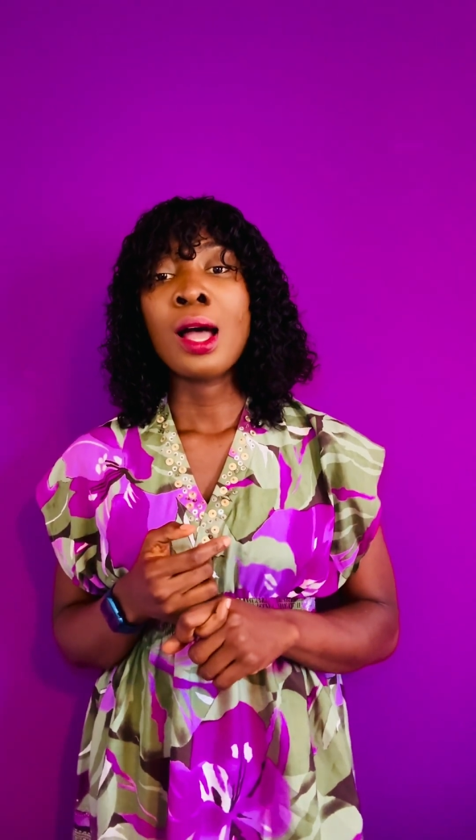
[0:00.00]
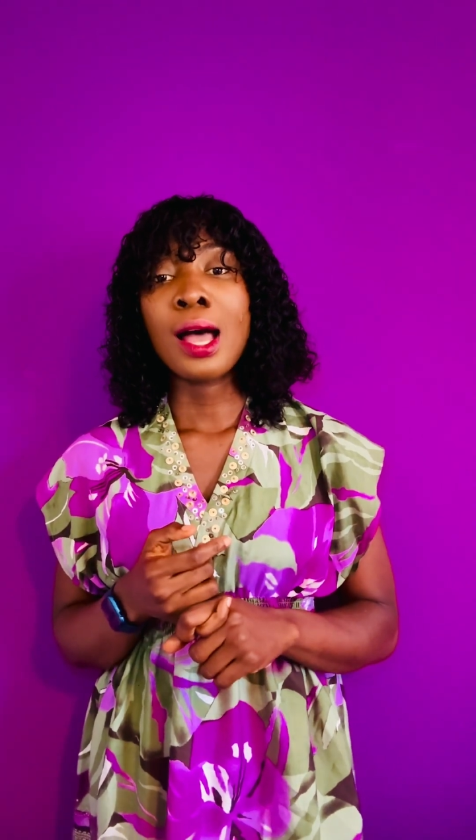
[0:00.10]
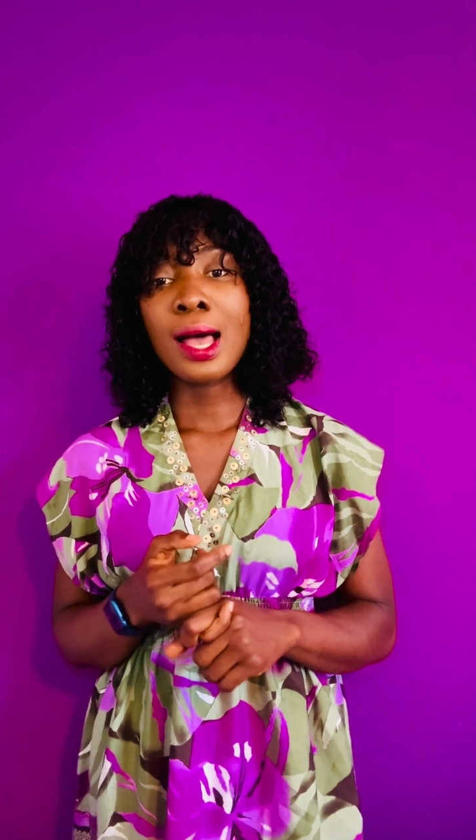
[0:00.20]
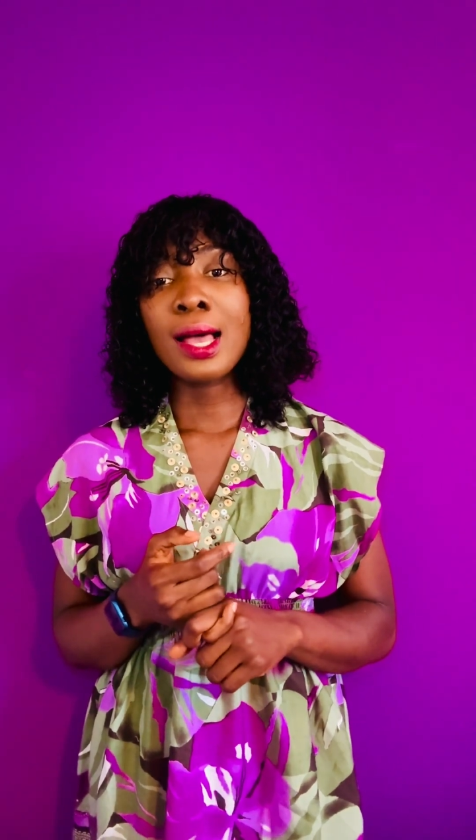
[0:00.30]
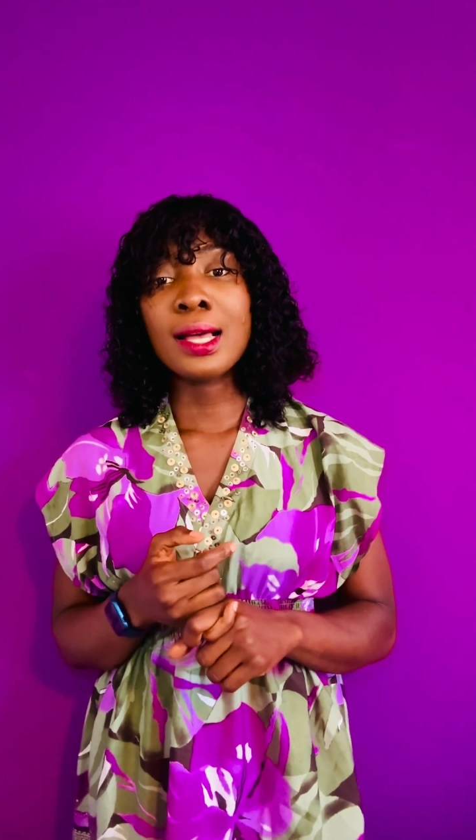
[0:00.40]

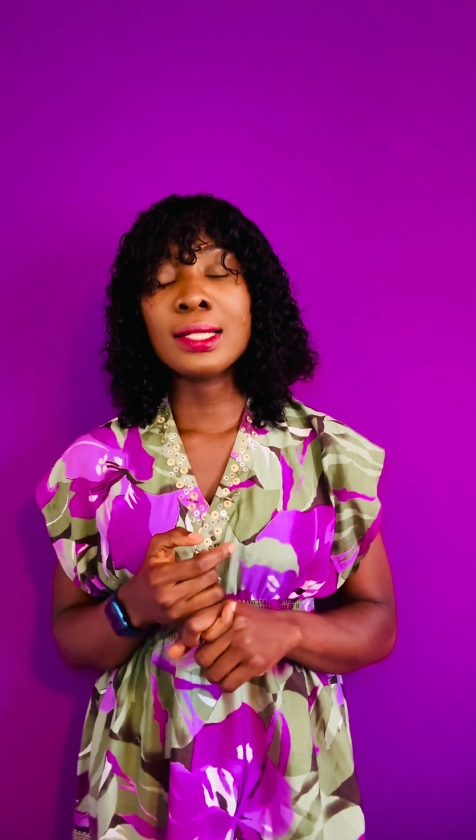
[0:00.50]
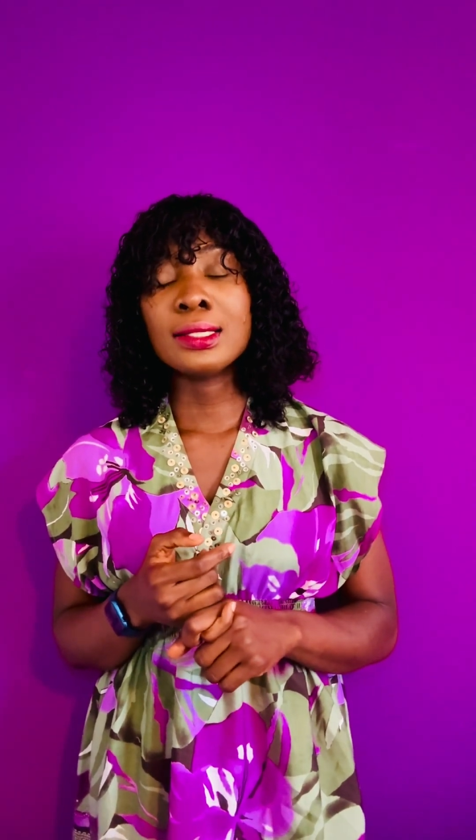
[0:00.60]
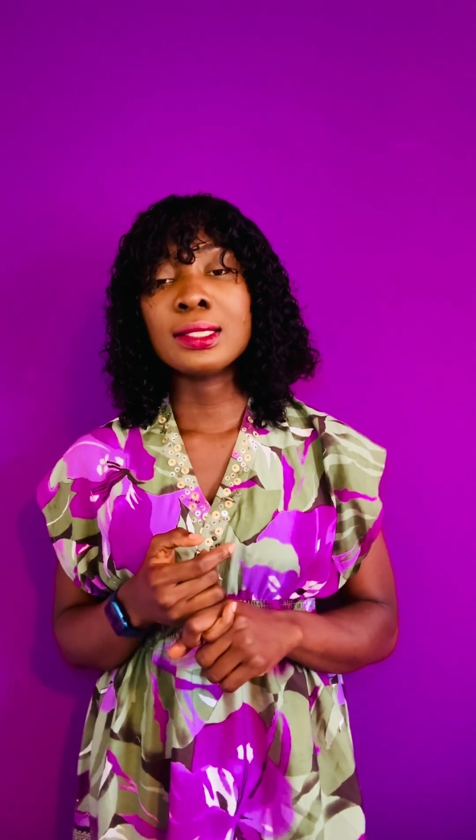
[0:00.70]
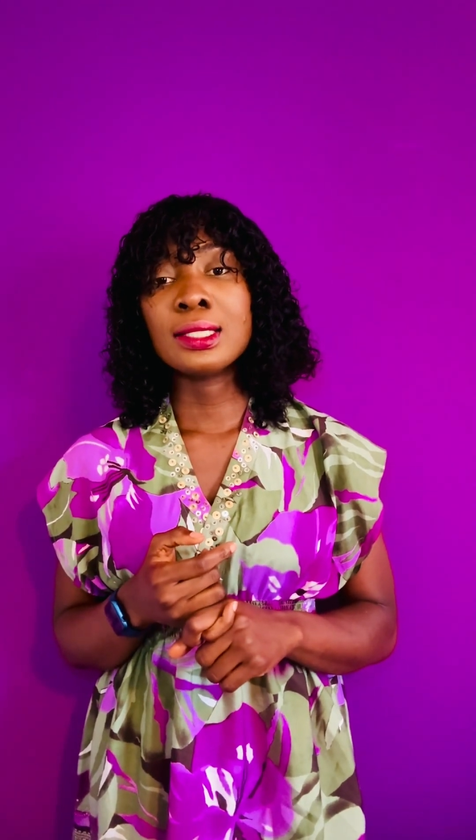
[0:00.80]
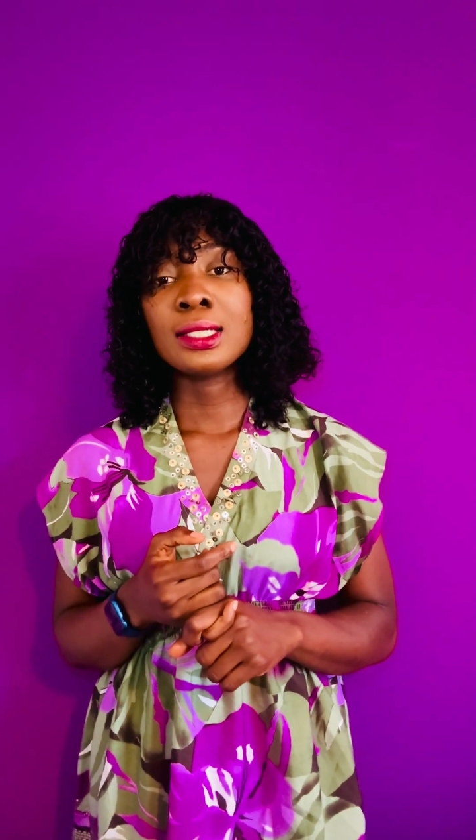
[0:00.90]

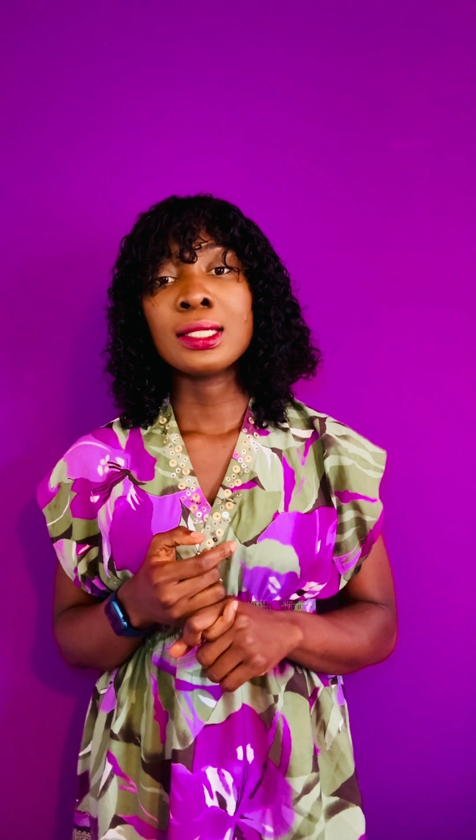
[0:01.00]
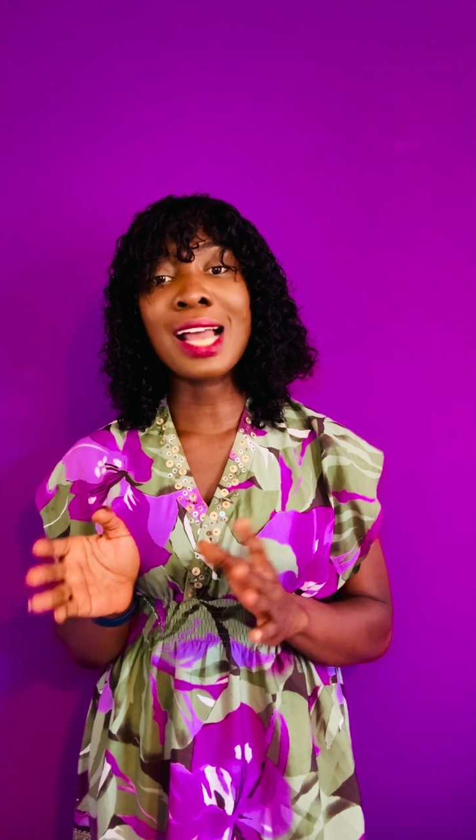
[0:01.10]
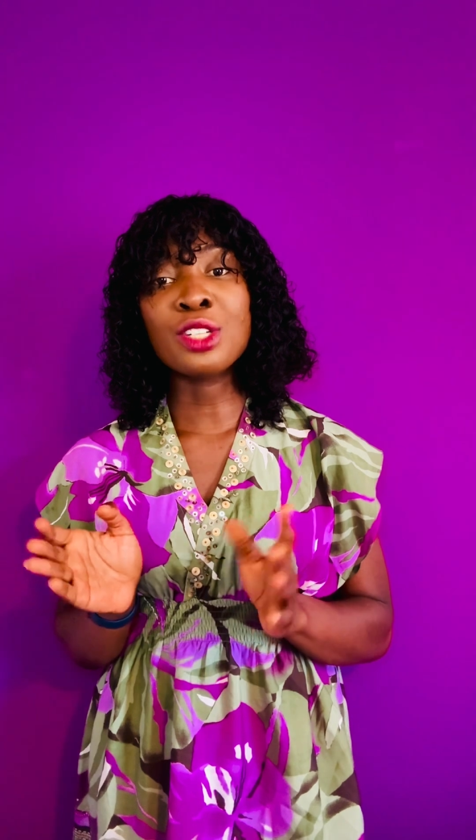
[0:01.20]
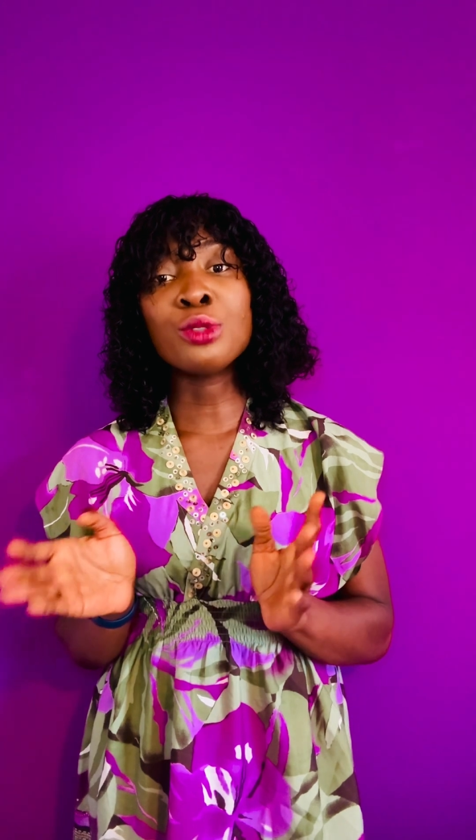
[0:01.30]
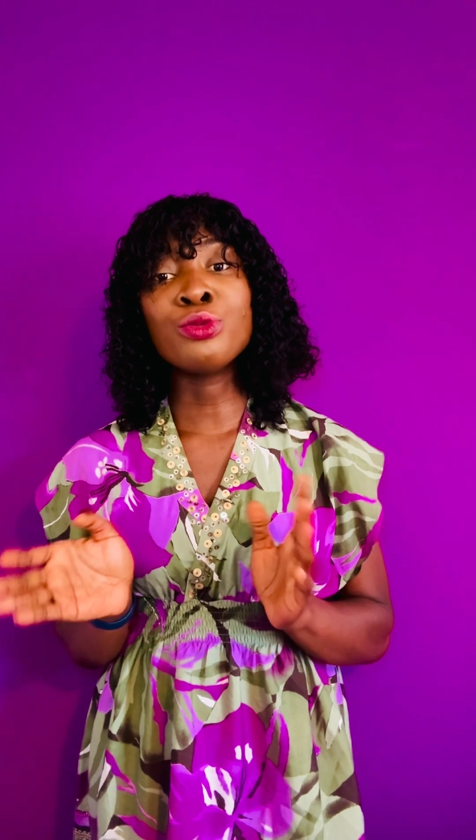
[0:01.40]
And
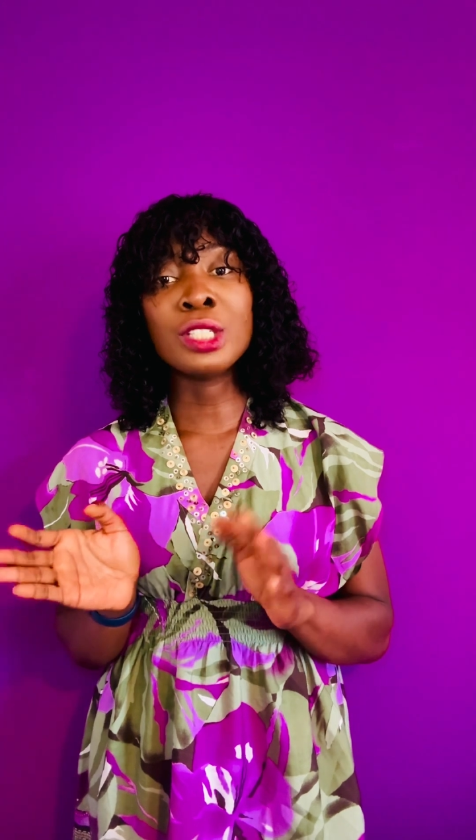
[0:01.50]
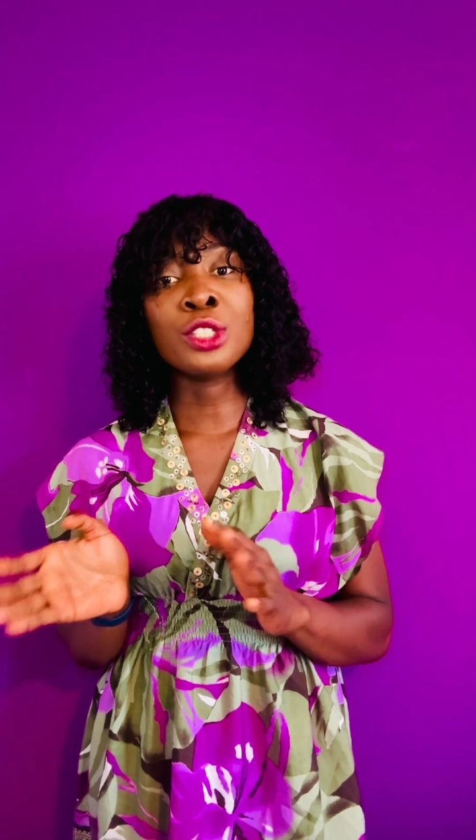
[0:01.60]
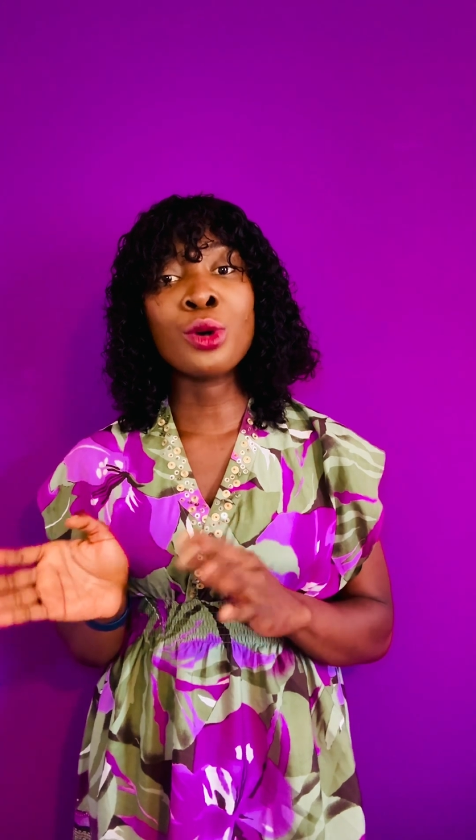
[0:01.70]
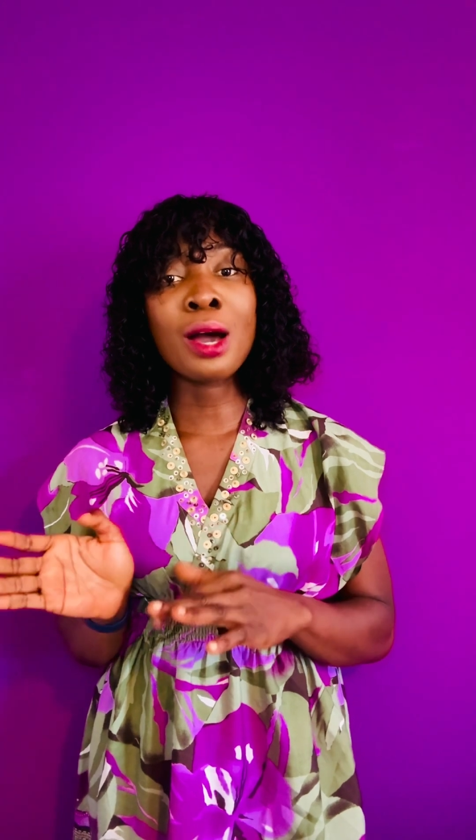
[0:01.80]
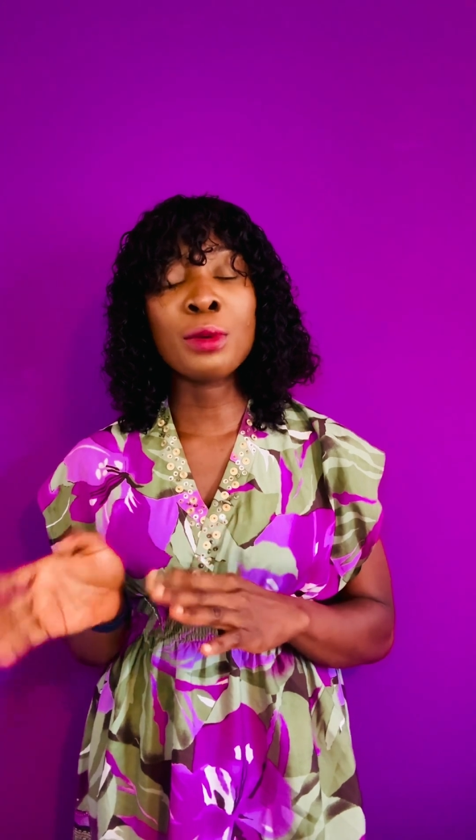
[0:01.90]
I don't really
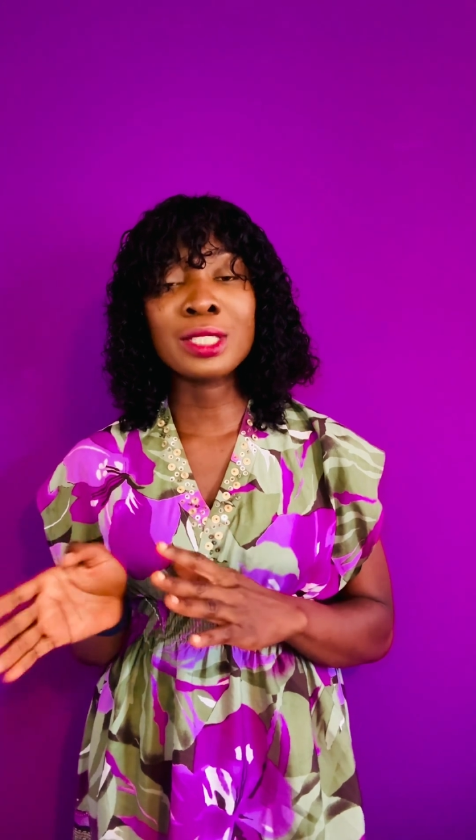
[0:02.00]
know how much